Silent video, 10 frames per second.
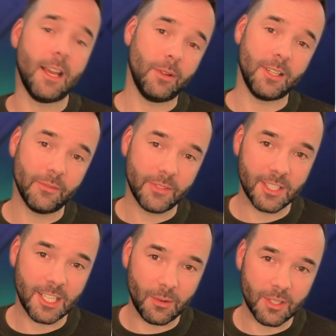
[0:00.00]
we'd love to
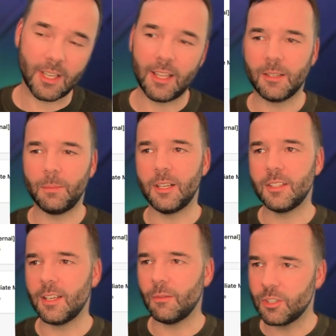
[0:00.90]
see you inside the
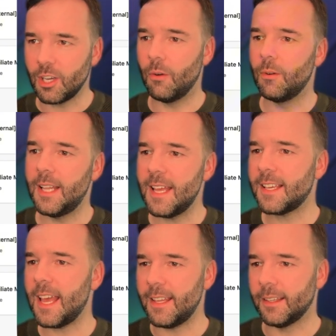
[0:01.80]
community. So let's get